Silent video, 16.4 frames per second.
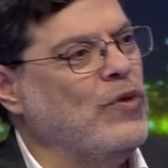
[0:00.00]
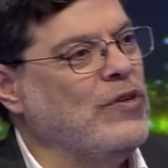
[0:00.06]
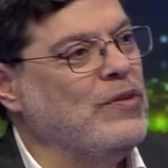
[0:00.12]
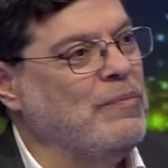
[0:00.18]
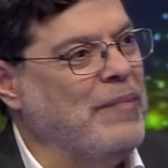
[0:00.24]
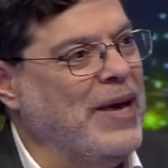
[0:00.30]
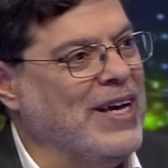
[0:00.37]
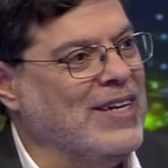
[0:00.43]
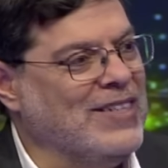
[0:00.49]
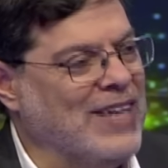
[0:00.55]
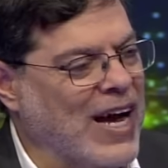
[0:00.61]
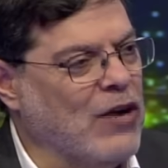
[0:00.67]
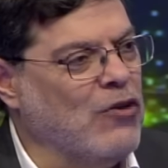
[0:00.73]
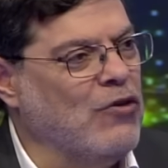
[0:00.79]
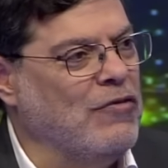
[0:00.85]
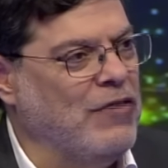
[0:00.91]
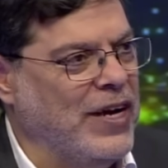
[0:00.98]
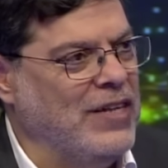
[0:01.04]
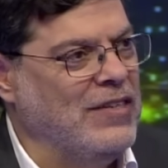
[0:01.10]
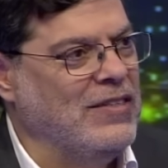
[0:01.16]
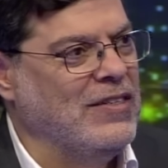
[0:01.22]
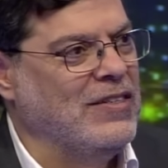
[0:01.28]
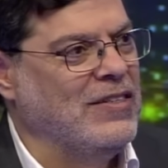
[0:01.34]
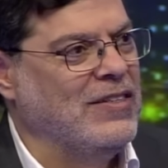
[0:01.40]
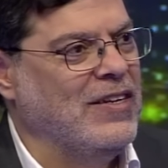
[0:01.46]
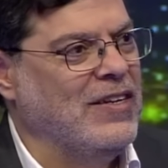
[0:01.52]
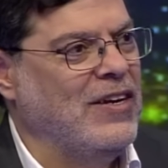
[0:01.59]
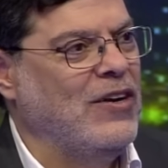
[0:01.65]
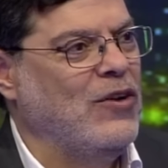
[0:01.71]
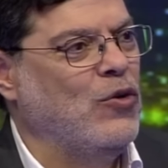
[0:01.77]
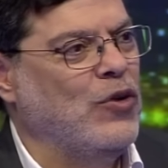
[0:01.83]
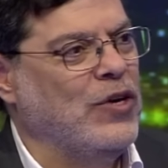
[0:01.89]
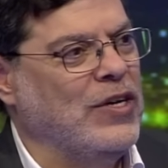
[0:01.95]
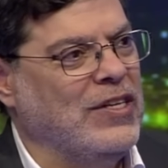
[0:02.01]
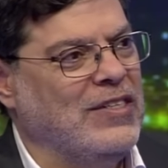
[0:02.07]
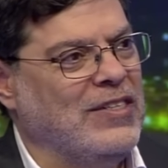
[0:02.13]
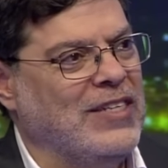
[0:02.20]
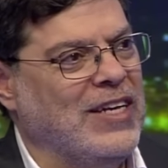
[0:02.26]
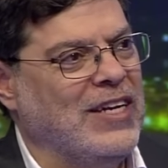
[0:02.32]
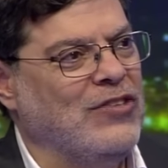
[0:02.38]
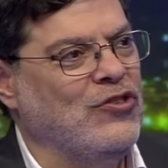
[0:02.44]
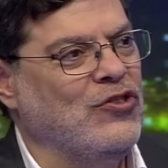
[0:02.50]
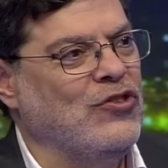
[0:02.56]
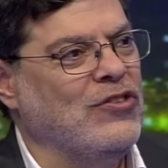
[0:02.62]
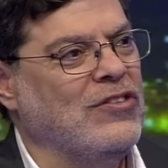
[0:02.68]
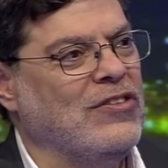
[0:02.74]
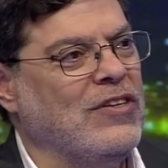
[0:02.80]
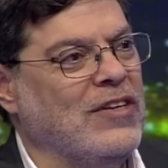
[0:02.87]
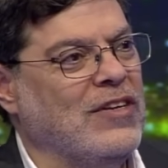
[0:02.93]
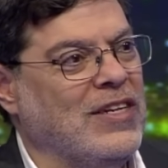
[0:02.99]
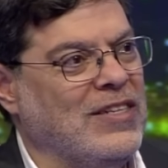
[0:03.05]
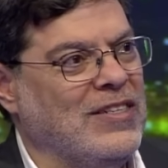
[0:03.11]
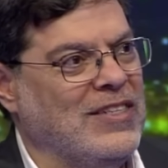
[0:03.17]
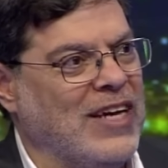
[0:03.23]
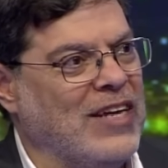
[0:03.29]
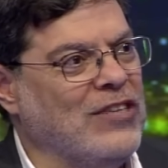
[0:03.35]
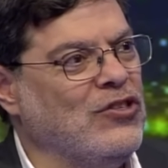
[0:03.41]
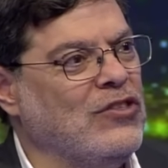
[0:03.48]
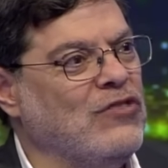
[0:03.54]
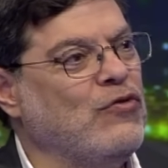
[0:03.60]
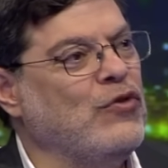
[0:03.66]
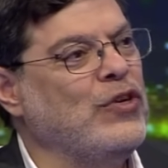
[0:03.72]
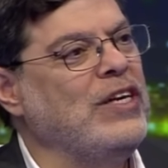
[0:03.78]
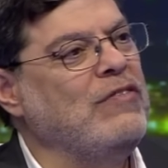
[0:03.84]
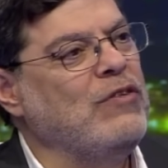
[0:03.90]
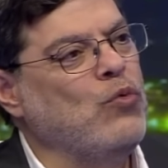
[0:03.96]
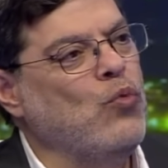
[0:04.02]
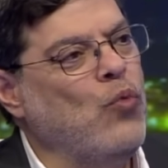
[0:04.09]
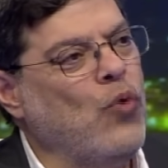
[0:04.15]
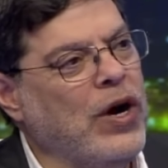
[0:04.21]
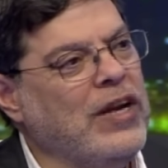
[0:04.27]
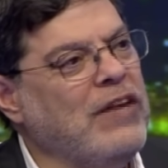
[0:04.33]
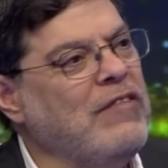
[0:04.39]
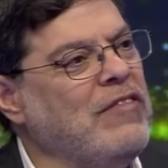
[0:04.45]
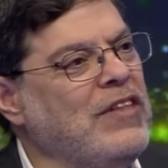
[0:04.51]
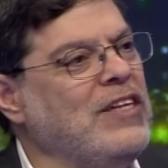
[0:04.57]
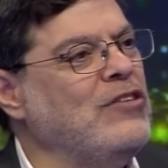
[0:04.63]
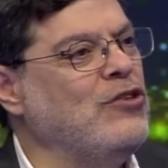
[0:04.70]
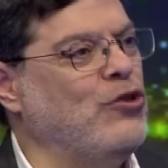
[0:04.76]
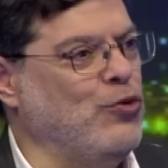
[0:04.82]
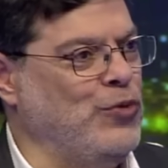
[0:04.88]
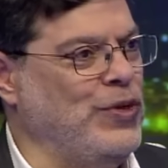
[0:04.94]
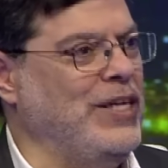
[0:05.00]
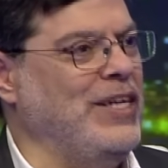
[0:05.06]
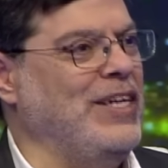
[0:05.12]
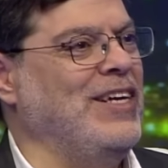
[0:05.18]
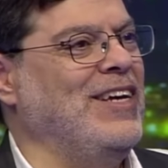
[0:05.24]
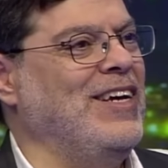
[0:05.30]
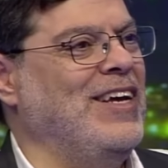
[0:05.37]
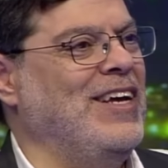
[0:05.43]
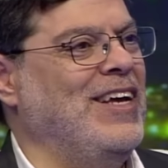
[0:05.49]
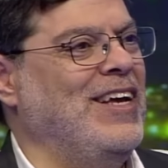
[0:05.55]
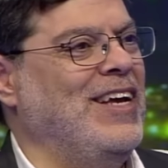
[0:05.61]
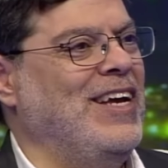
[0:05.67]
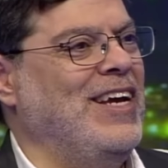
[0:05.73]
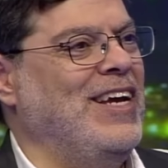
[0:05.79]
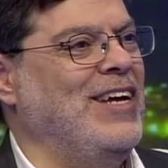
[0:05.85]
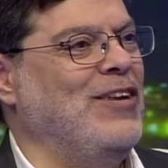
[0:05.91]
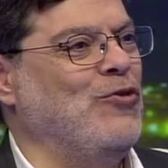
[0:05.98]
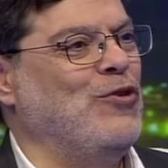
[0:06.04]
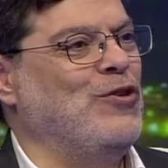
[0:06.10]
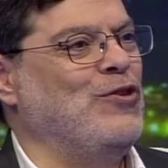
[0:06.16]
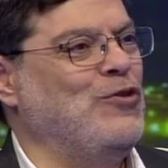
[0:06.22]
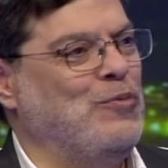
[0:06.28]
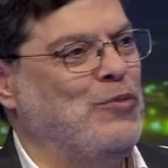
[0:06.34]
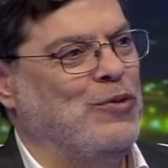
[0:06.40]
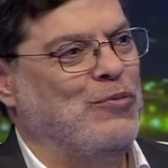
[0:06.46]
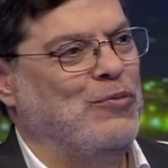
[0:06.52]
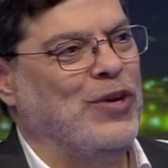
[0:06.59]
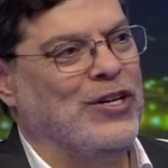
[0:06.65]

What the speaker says: make sacrifices or concessions for even one of these three in order to put